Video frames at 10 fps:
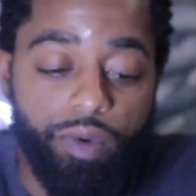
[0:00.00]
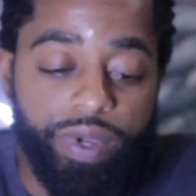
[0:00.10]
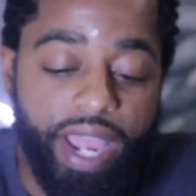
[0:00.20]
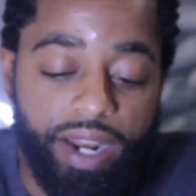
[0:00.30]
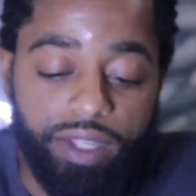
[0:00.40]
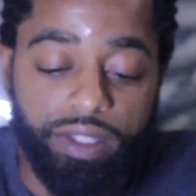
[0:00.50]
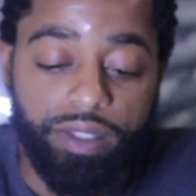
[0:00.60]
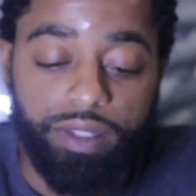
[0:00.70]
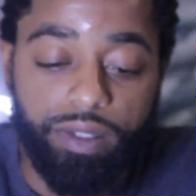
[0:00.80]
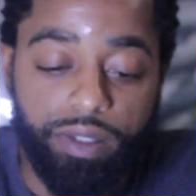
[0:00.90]
We
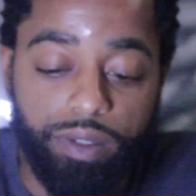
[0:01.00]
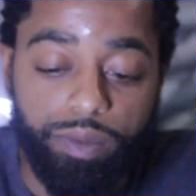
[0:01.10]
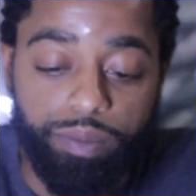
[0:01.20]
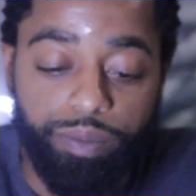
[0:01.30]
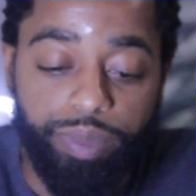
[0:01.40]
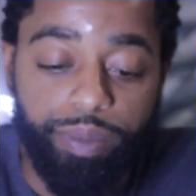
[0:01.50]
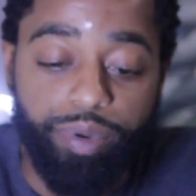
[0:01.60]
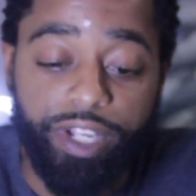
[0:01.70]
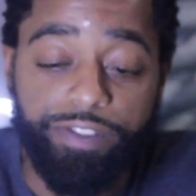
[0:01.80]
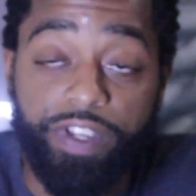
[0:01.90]
gotta be
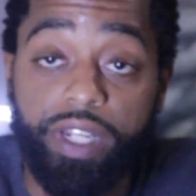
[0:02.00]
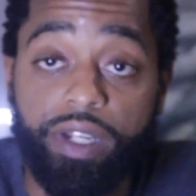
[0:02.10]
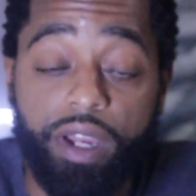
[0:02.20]
breastfeeding